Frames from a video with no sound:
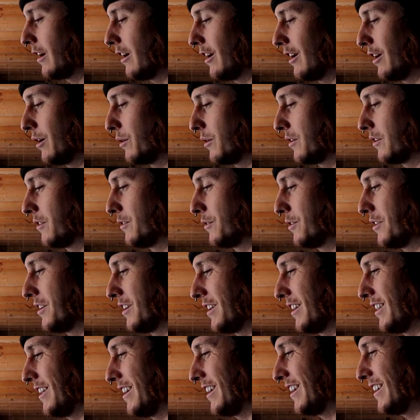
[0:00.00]
I wasn't really
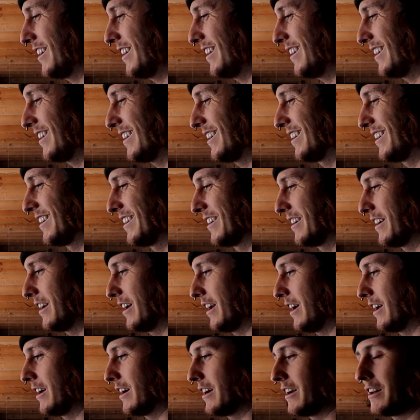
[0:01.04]
thinking,
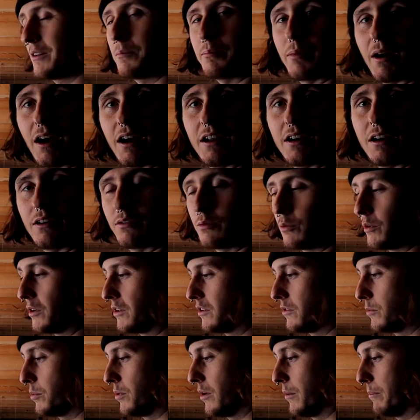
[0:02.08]
and I didn't buy enough wood
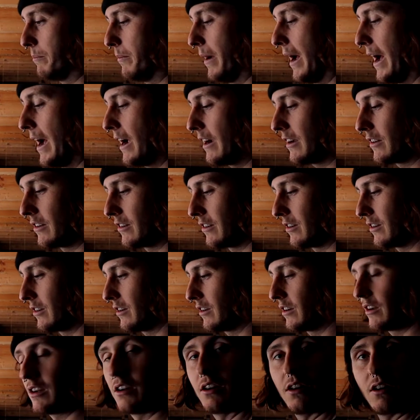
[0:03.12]
to put backs
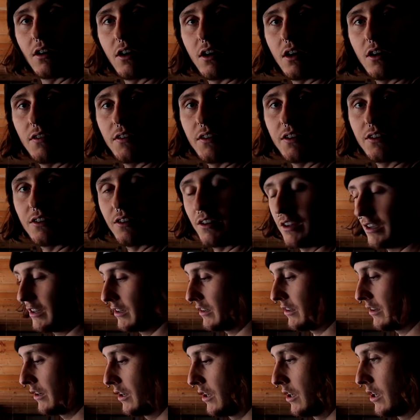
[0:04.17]
on these
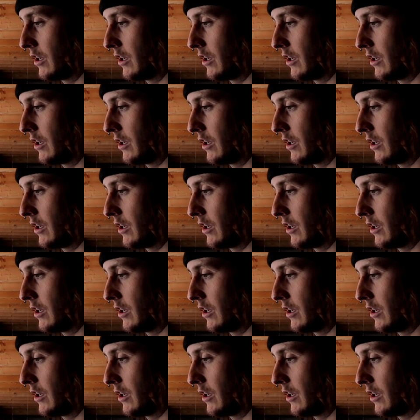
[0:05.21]
things.